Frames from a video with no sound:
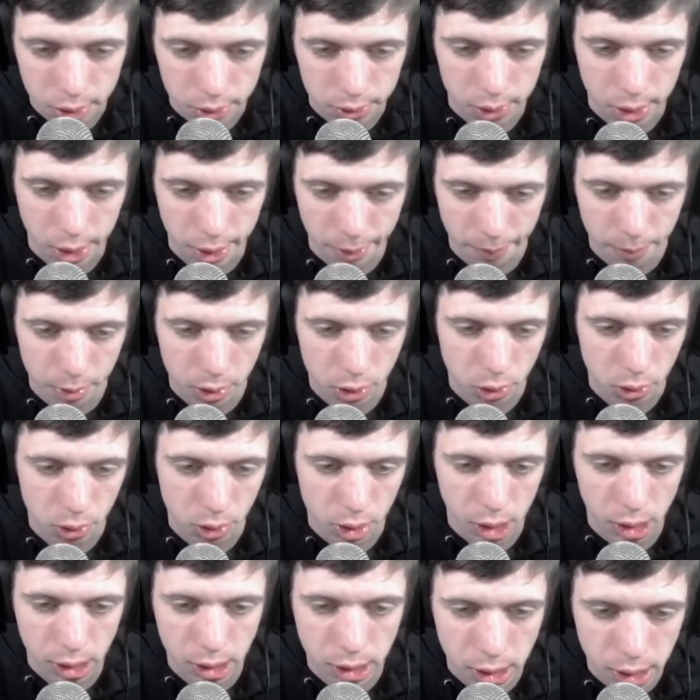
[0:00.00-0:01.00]
right? So
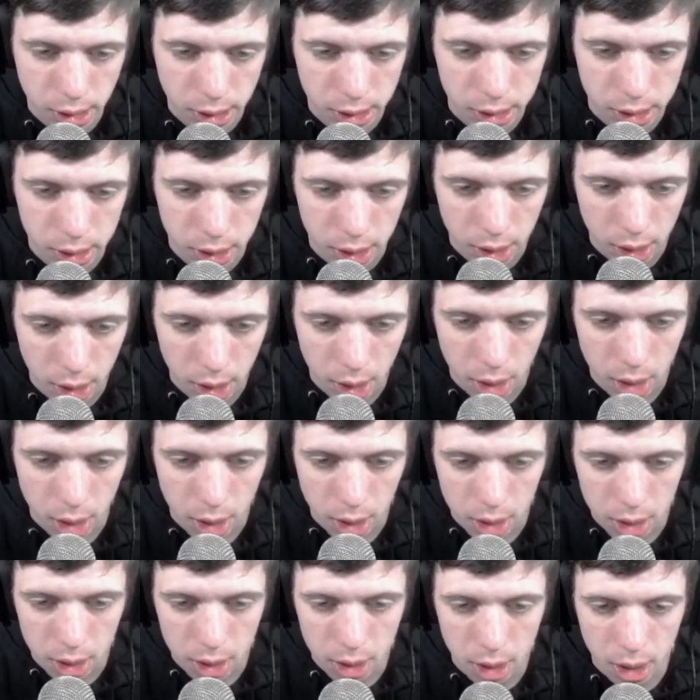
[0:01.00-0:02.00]
this is
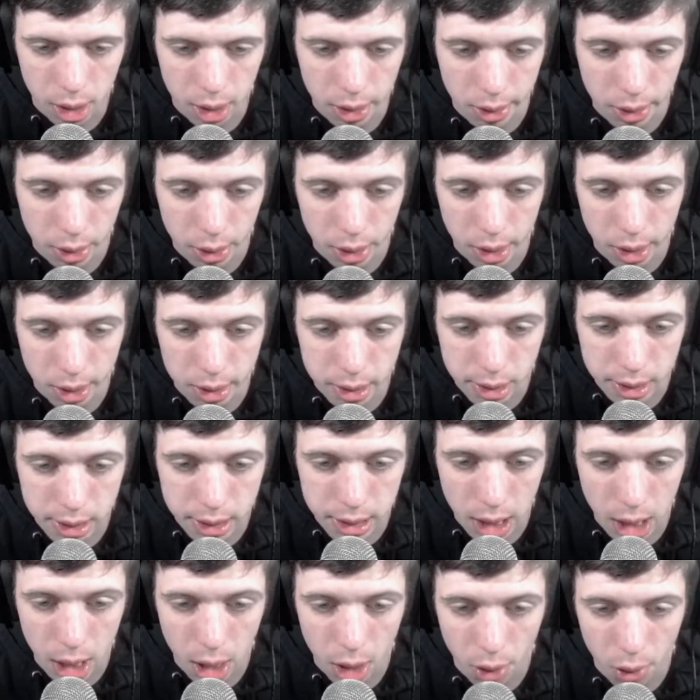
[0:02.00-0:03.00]
the
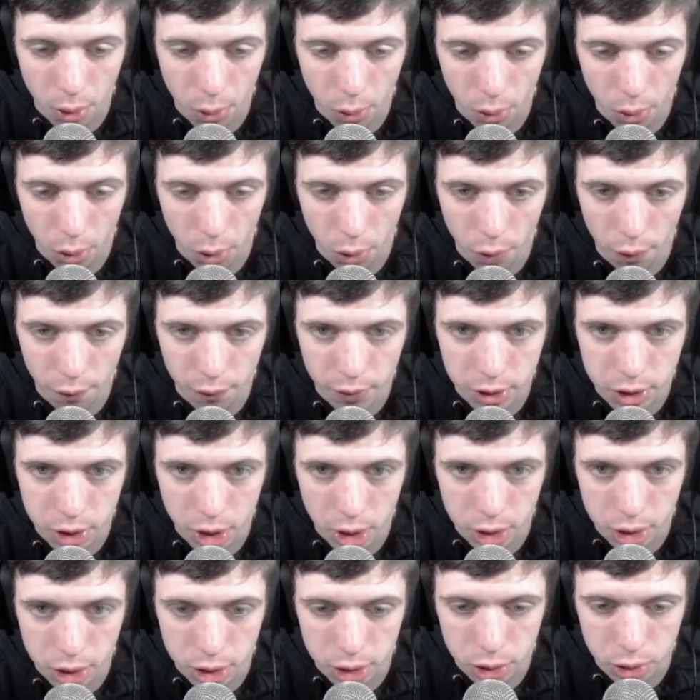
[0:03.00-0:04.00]
start of the
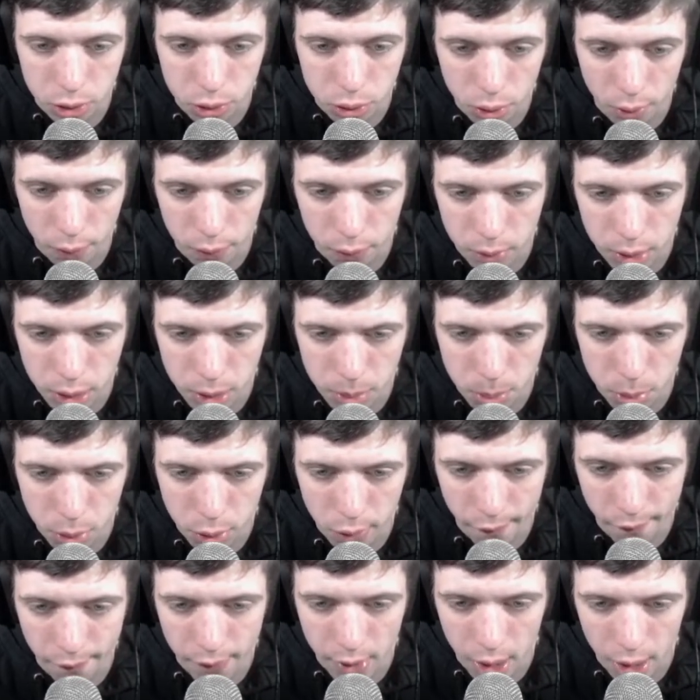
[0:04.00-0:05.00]
transition. So if we
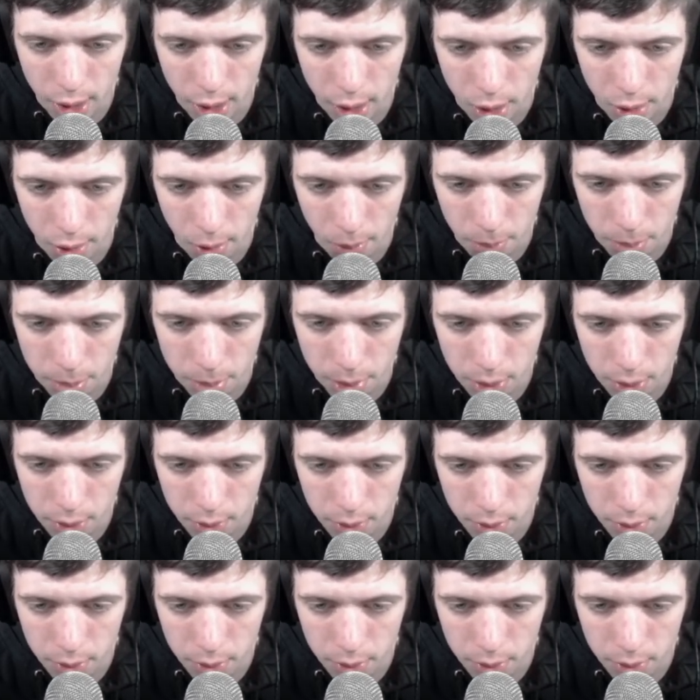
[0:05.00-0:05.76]
move that up,